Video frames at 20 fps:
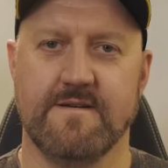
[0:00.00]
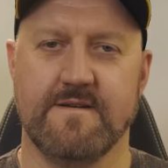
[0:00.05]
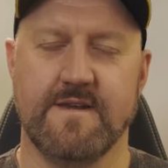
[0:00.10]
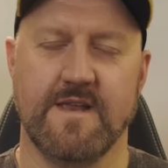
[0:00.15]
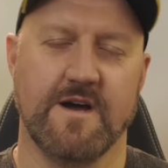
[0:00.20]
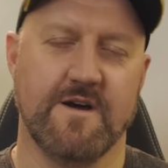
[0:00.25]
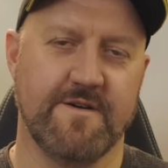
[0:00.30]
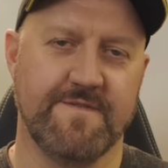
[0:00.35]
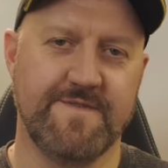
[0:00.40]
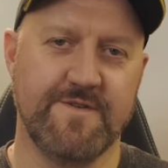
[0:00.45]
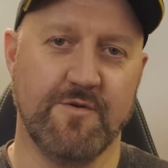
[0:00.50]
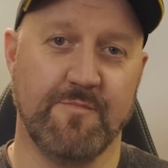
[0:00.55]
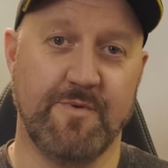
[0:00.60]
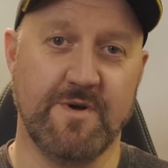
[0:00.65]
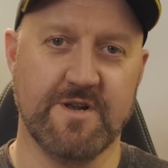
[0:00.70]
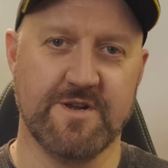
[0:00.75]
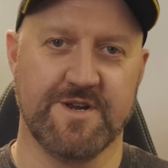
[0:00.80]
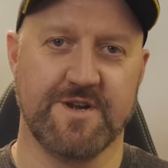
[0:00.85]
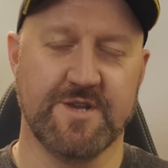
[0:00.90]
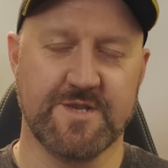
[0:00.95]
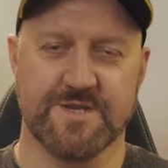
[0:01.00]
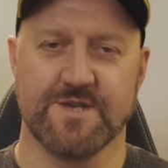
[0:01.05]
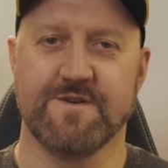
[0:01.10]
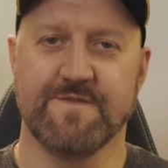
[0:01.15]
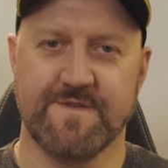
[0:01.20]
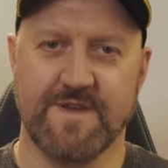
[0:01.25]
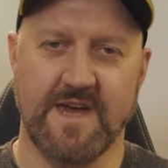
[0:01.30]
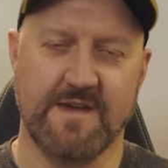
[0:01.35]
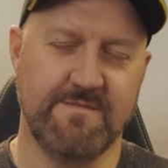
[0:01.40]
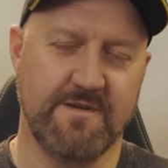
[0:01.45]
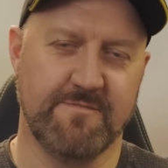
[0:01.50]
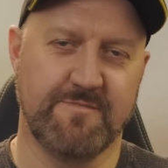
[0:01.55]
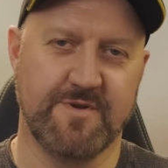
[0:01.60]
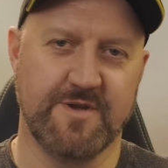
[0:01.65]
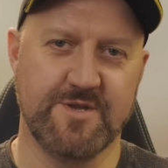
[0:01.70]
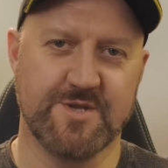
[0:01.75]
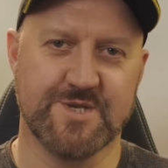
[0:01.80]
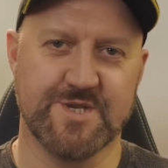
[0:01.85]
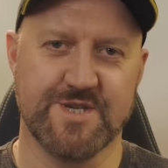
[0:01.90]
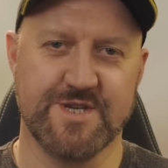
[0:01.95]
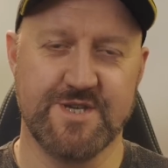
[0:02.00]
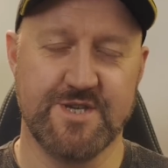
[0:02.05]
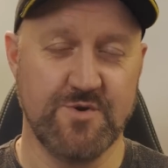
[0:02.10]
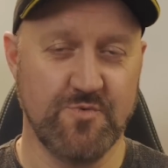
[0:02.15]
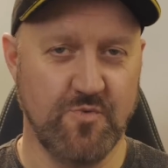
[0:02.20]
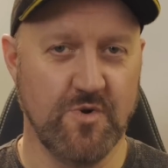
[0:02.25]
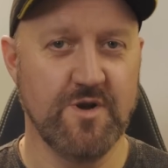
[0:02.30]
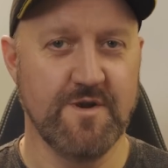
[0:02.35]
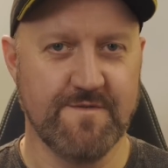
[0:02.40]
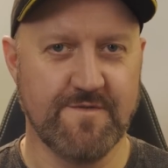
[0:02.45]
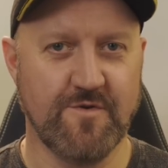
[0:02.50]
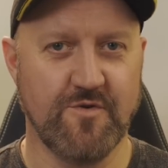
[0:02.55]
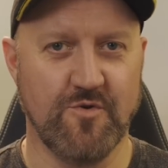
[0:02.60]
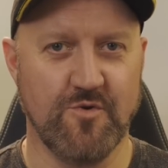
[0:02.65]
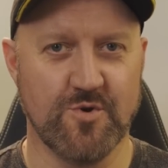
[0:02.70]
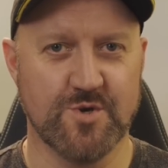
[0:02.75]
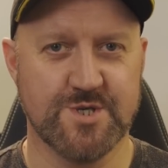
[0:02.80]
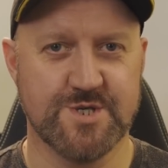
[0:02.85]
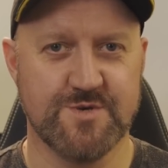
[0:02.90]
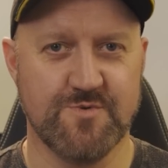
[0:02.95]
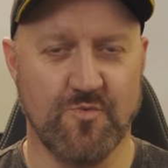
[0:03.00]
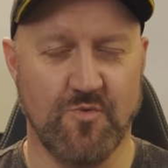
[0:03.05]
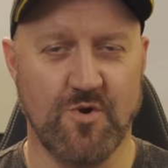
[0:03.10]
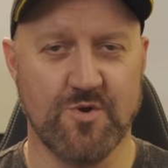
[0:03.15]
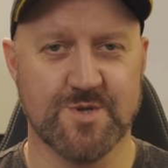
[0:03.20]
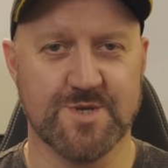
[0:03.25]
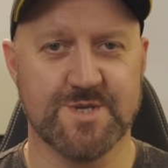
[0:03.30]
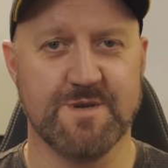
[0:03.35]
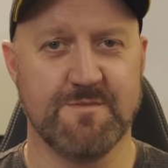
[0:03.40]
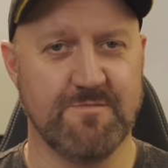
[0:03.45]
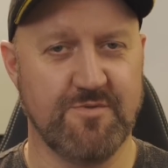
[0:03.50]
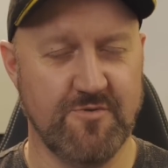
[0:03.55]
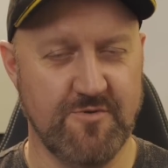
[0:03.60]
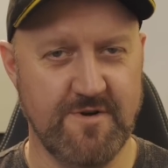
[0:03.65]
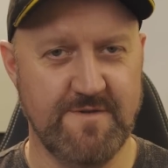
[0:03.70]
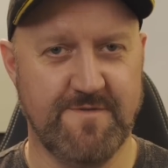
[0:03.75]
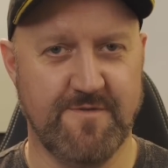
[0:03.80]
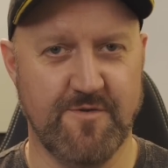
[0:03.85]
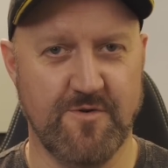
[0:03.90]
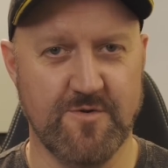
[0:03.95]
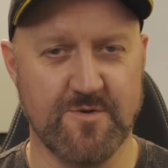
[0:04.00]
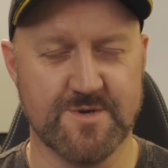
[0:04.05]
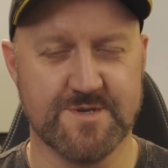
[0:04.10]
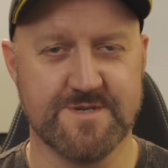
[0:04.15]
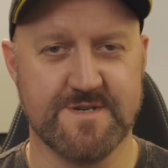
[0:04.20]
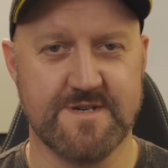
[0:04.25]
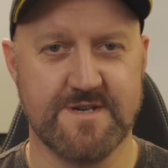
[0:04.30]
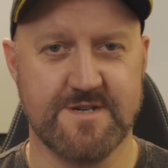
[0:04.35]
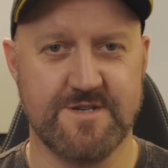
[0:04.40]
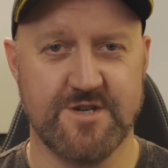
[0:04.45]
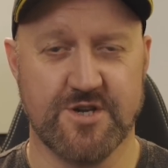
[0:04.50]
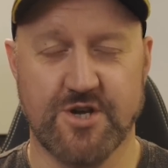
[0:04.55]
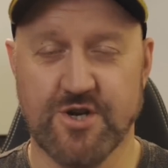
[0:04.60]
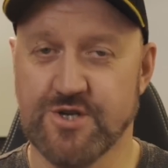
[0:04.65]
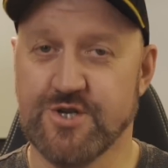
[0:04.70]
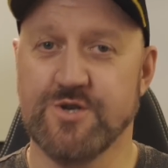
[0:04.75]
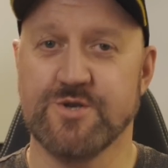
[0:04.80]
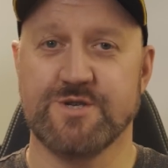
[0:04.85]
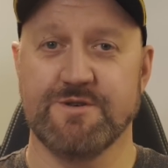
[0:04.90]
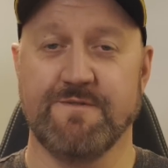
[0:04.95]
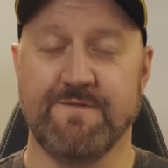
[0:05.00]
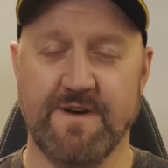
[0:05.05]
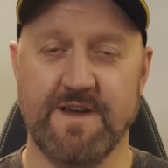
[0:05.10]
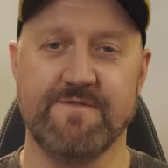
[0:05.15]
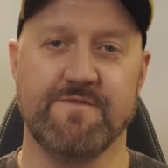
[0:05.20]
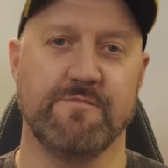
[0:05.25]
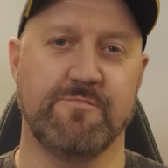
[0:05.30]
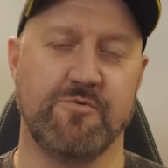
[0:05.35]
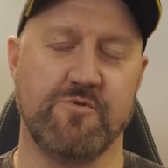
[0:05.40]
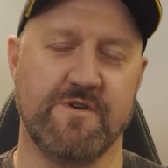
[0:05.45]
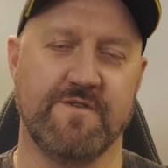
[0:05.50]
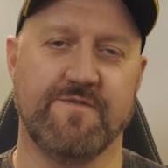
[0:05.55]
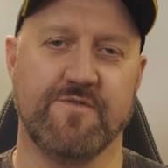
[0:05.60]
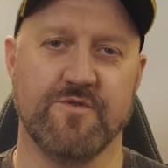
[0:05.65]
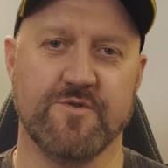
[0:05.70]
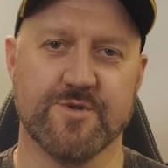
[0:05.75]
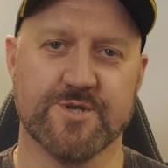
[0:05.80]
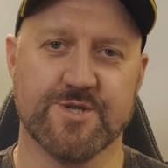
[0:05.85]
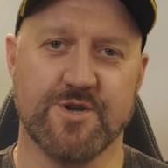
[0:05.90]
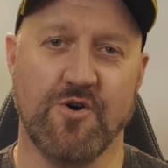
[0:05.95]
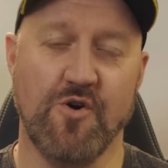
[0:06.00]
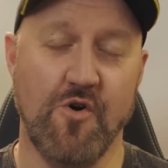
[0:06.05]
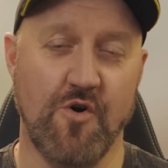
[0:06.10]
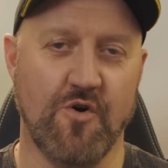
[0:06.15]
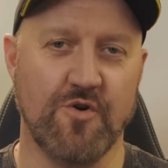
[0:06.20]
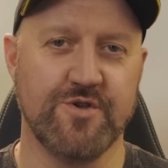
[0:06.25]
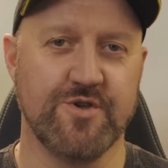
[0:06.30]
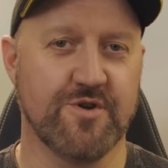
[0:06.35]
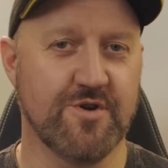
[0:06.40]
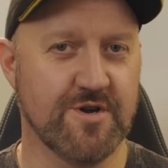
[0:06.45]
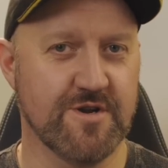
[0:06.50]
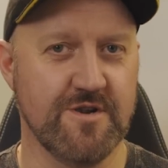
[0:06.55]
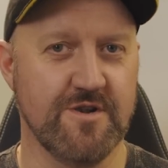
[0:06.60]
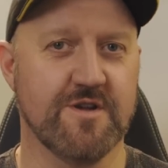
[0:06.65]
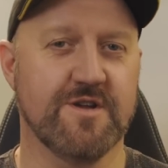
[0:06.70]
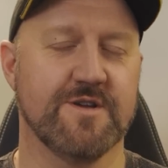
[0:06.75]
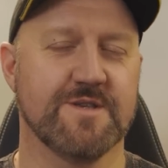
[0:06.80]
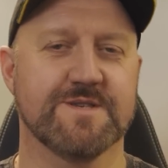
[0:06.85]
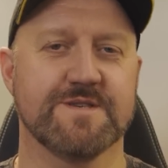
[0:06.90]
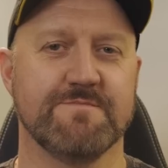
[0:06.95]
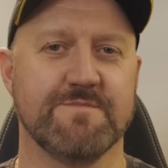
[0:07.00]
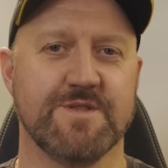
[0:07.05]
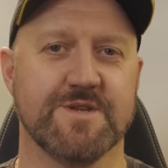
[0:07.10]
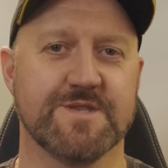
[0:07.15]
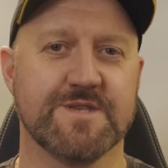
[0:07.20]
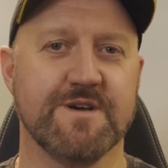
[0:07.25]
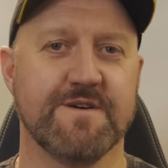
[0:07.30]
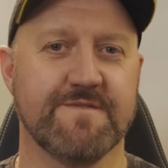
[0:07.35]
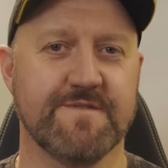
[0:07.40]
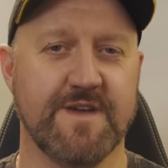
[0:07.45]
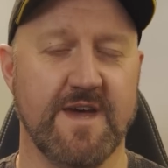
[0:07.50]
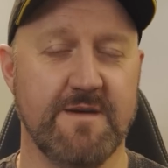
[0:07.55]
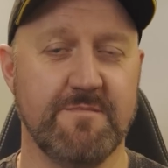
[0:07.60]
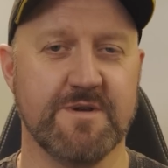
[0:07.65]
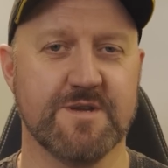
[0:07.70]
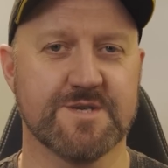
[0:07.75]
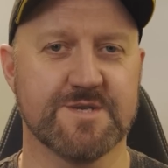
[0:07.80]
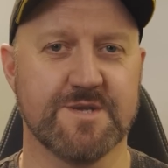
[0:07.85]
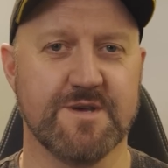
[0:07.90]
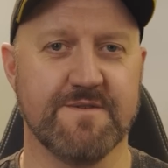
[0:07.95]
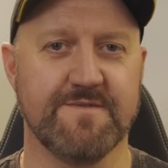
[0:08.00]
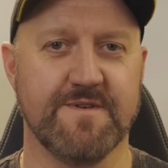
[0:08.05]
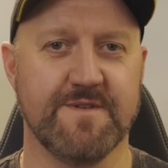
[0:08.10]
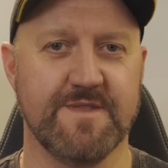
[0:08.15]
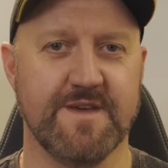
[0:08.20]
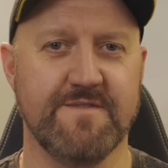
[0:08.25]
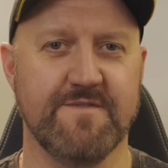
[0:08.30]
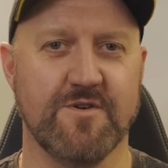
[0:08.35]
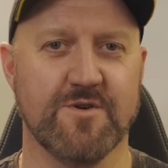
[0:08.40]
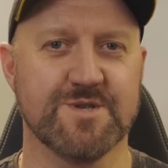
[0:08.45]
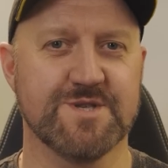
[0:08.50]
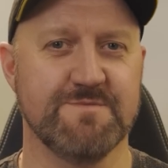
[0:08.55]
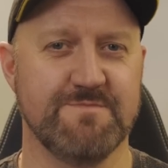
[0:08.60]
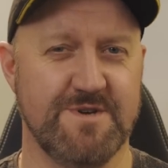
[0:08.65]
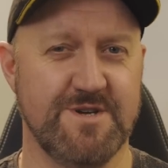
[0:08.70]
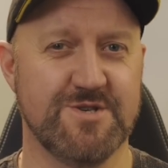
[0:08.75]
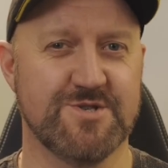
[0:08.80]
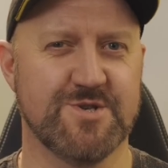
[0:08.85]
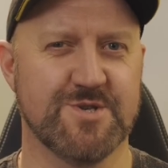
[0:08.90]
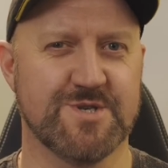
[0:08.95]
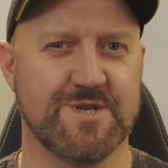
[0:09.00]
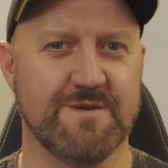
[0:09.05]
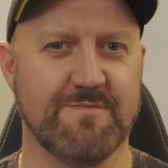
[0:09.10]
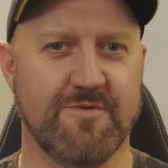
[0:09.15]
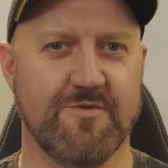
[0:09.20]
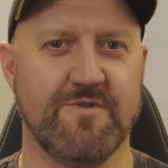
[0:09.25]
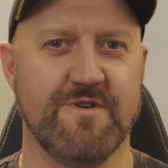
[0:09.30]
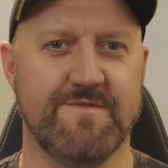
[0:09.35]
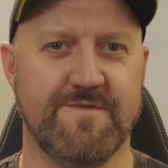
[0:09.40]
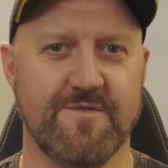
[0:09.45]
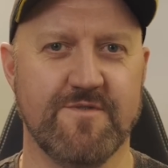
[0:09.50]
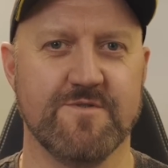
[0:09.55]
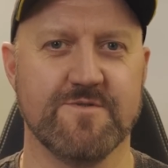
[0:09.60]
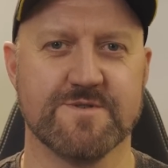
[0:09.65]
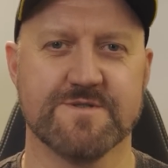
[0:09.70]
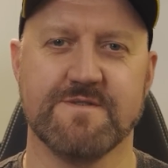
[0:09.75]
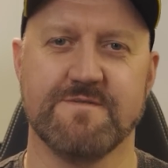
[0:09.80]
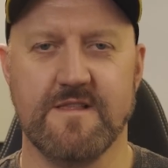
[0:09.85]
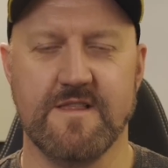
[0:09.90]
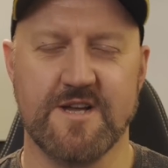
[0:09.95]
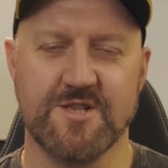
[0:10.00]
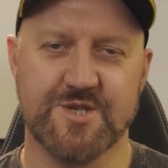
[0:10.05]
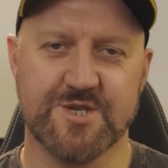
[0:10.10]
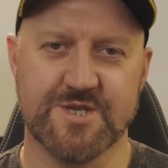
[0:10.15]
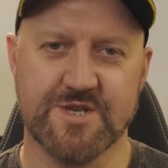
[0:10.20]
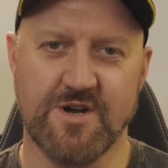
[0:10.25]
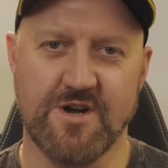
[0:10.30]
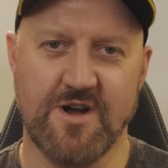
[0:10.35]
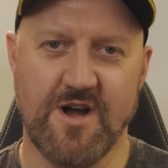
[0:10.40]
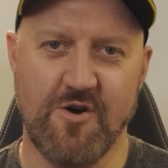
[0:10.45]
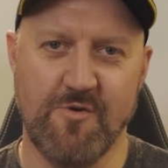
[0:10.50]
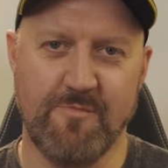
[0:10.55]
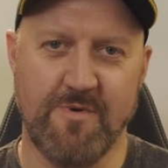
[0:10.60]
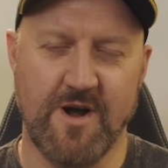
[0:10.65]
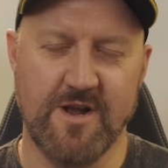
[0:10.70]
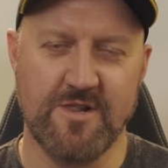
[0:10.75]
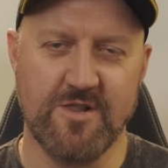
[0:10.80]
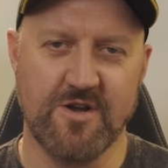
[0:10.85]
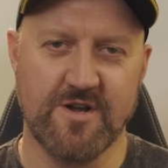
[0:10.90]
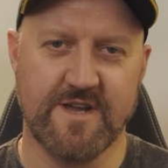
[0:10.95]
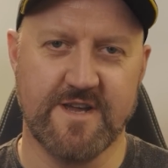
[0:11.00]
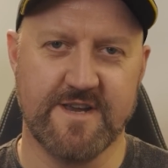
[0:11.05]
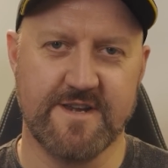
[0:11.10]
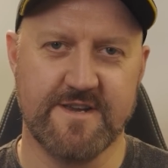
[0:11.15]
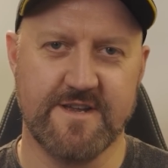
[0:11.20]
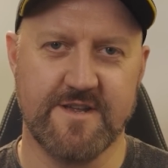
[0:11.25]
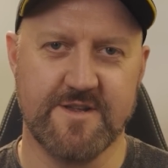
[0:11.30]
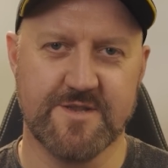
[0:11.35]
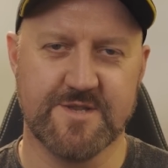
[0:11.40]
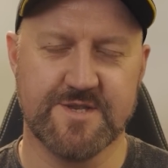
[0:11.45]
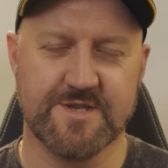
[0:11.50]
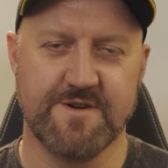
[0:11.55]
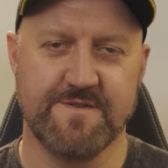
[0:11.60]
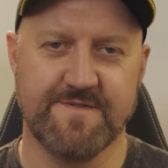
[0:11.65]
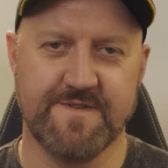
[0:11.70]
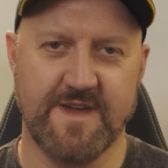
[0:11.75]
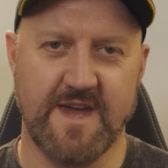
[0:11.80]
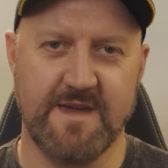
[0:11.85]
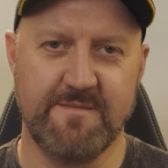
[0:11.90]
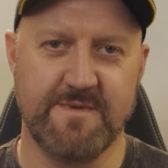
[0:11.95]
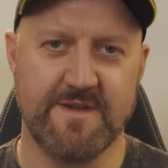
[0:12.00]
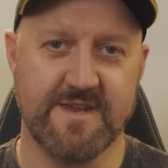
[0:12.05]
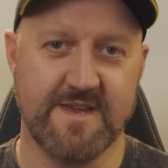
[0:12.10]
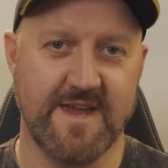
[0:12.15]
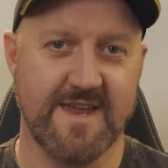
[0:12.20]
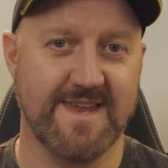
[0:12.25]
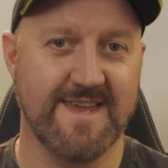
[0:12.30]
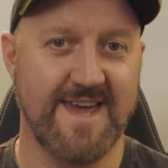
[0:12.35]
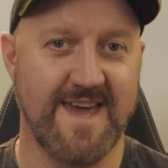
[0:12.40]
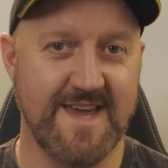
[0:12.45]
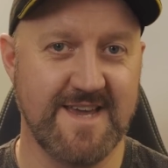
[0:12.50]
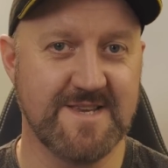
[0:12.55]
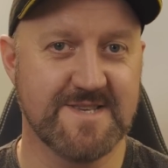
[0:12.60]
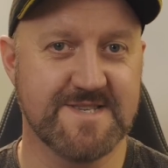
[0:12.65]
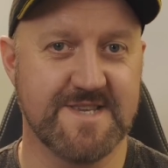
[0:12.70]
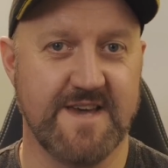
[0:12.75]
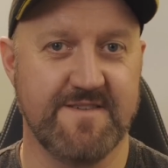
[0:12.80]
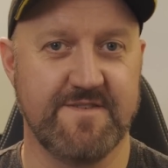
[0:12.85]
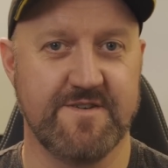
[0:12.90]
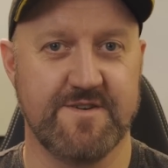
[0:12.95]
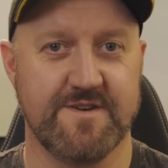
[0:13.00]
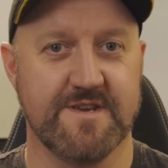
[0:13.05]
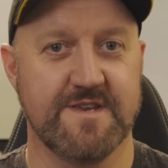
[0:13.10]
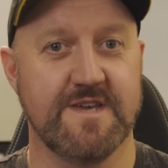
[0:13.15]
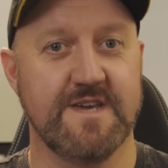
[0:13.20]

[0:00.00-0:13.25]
Now if you're building a TUF Gaming PC, you will of course want some peripherals. You could use your favourite peripherals, or you could look at some of the TUF Gaming stuff, and they've got some interesting peripherals. Let's start out by looking at the TUF Gaming K7